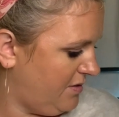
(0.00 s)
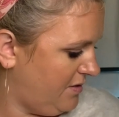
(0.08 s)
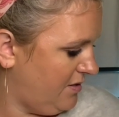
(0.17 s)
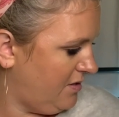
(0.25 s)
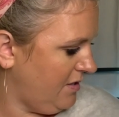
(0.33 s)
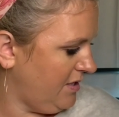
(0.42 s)
to
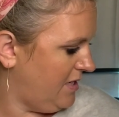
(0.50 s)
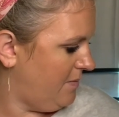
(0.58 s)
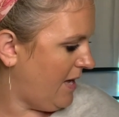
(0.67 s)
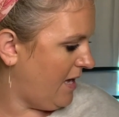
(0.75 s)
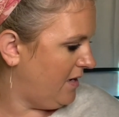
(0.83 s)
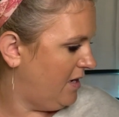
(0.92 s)
talk to you
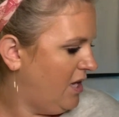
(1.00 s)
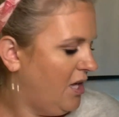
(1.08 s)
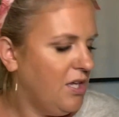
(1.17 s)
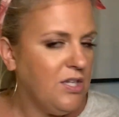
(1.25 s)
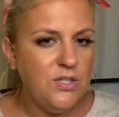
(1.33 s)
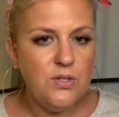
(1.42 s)
about.
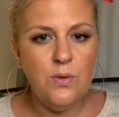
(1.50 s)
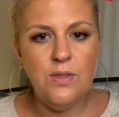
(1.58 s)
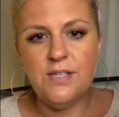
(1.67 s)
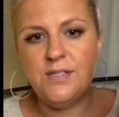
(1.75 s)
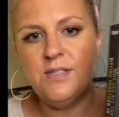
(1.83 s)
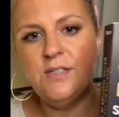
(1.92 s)
So
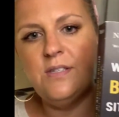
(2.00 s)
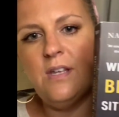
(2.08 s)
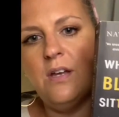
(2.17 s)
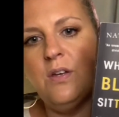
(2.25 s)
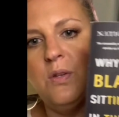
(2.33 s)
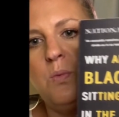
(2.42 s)
this is
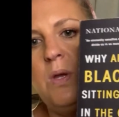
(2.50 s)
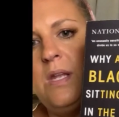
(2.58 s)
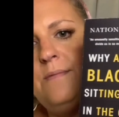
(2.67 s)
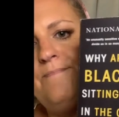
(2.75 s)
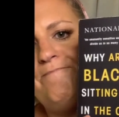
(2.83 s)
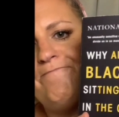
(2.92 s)
a good one.